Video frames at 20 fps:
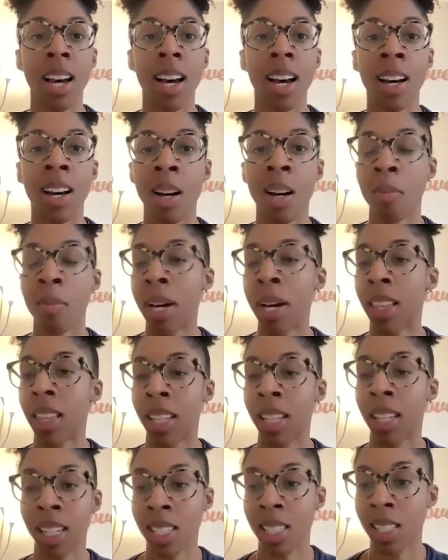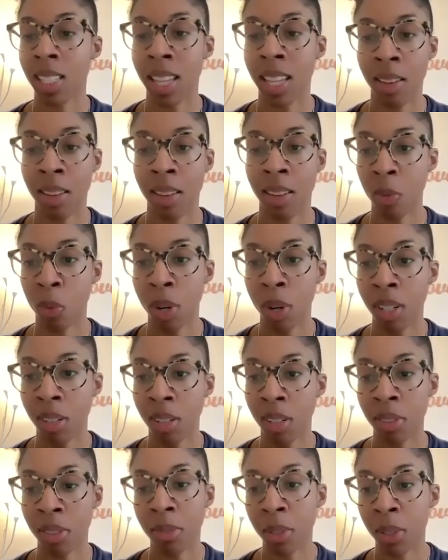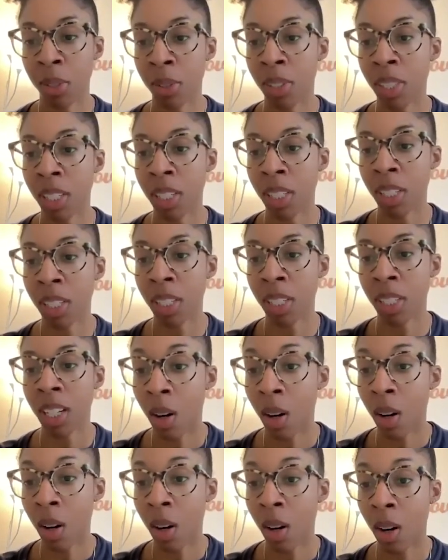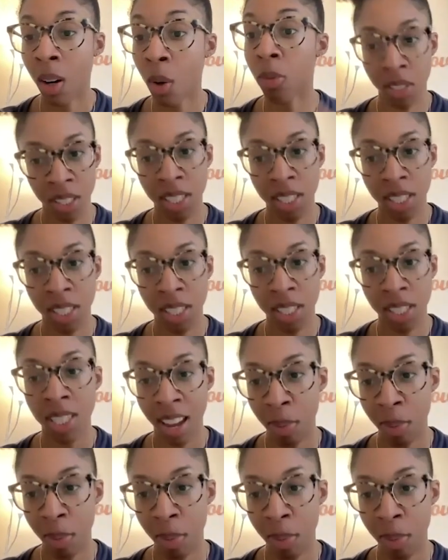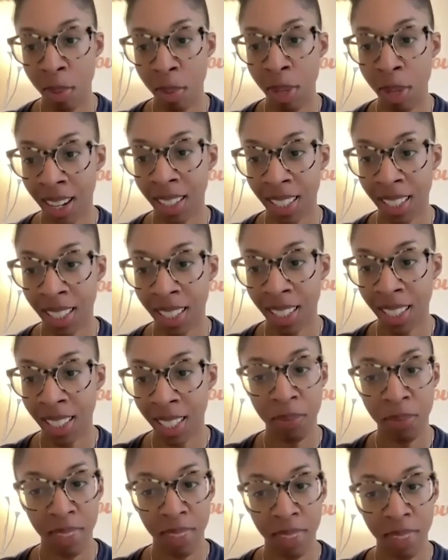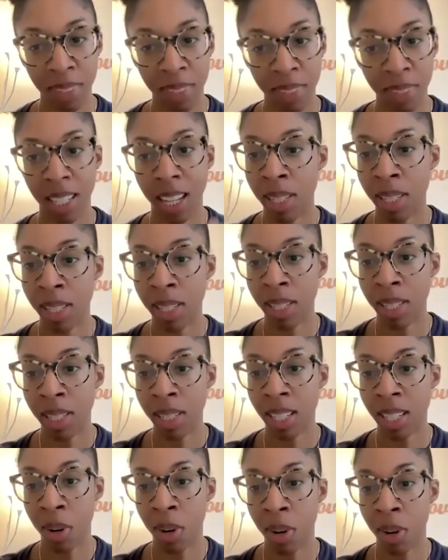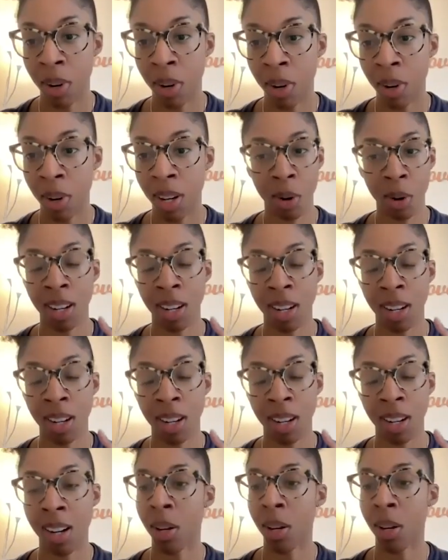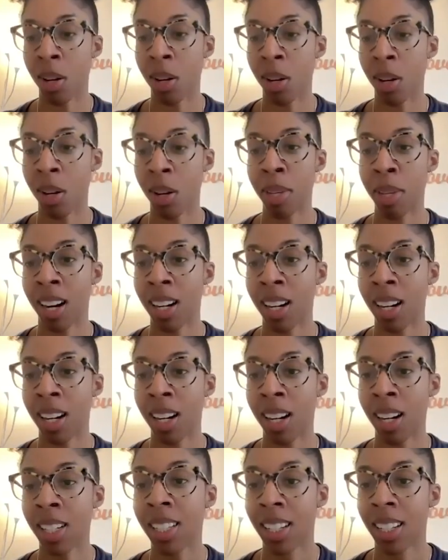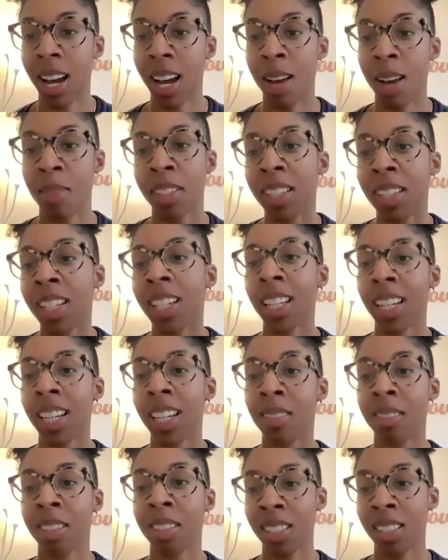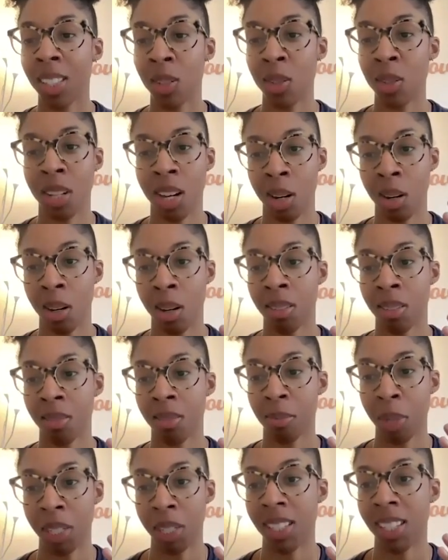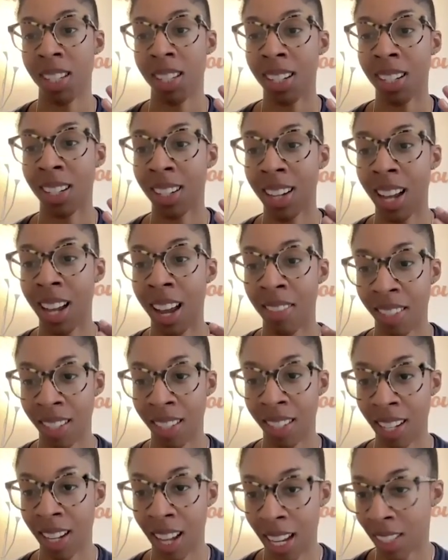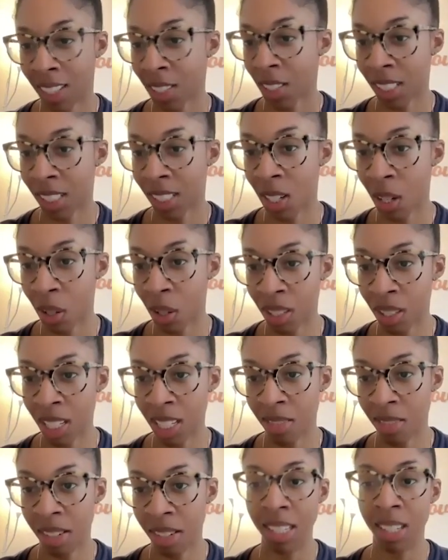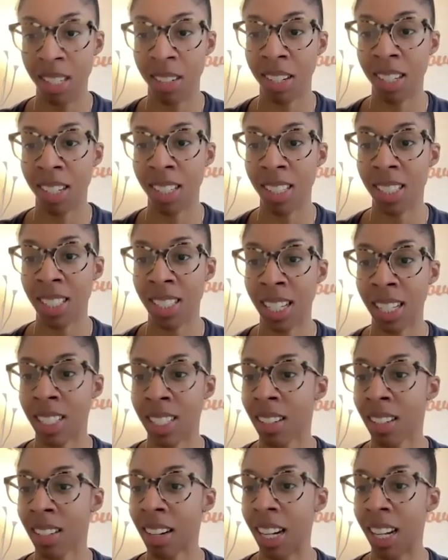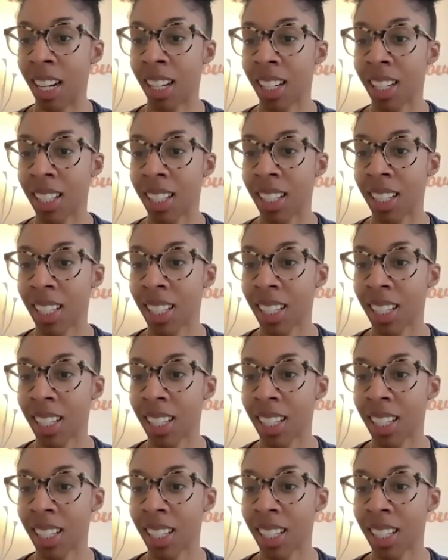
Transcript: I think they have wonderful food. Oh, Valters, I've been there. Yep, I've been to that one. Red Iguana also have been there. I'm feeling like a real Utah person, having actually known these restaurants. That's great.